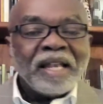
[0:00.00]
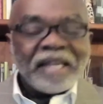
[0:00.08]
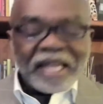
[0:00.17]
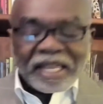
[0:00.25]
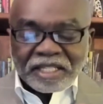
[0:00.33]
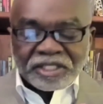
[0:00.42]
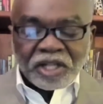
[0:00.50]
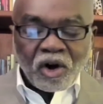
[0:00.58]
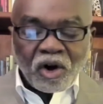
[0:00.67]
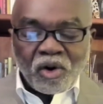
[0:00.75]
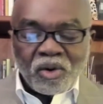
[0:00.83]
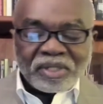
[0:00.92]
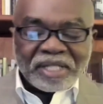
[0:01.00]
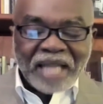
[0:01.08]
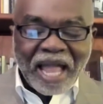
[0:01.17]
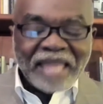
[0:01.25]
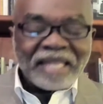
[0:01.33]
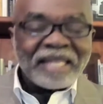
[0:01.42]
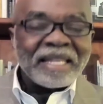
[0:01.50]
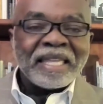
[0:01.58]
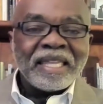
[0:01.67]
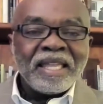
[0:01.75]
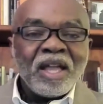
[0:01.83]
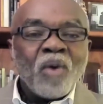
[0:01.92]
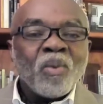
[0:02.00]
Let us hold tightly